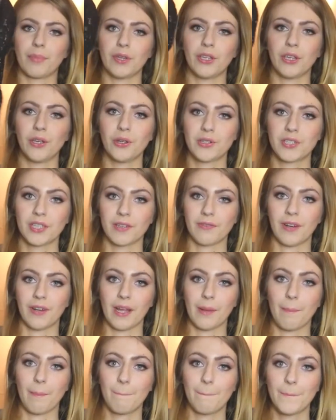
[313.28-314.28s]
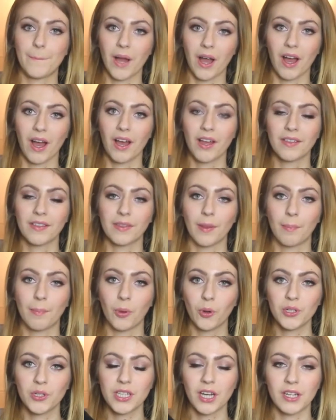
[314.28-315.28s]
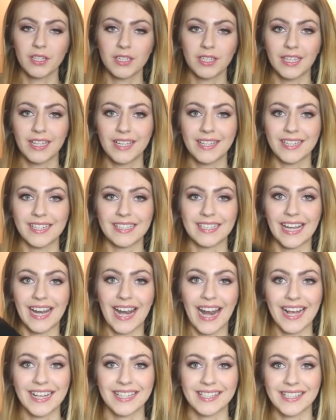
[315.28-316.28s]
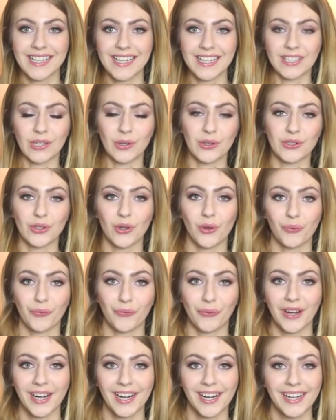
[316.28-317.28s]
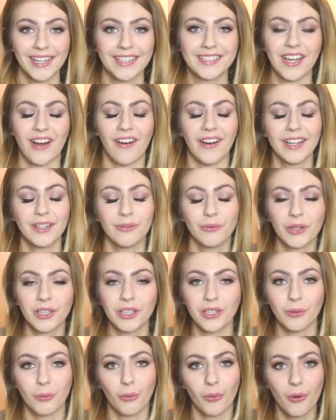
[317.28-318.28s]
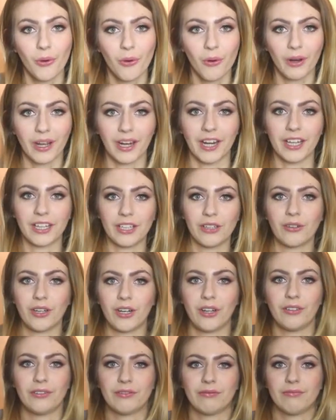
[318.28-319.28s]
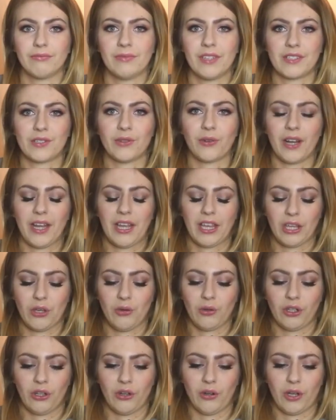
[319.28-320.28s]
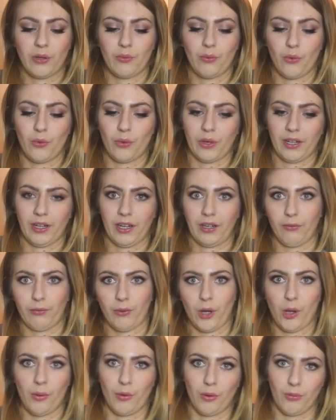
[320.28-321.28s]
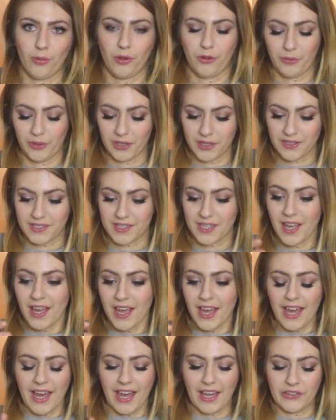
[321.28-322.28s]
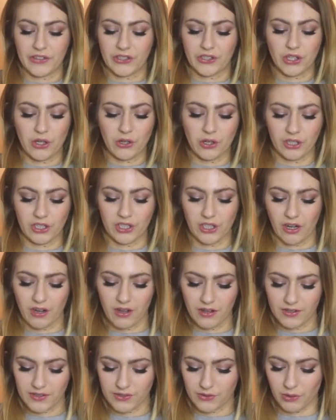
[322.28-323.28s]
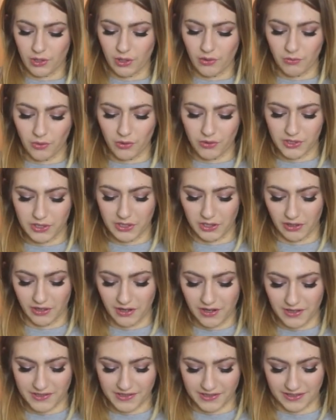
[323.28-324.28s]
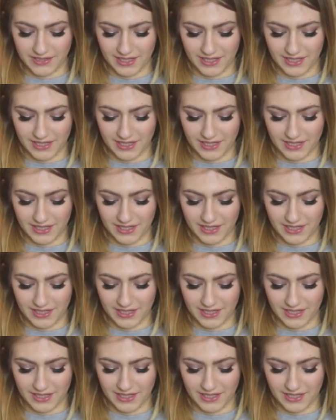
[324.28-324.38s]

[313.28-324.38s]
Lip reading: beautifully, but the body underneath is elastic, so it's not really tight when you walk. Like, you can't, it's not like you can only walk in like robot movements. It's just you can dance where you want, your heart's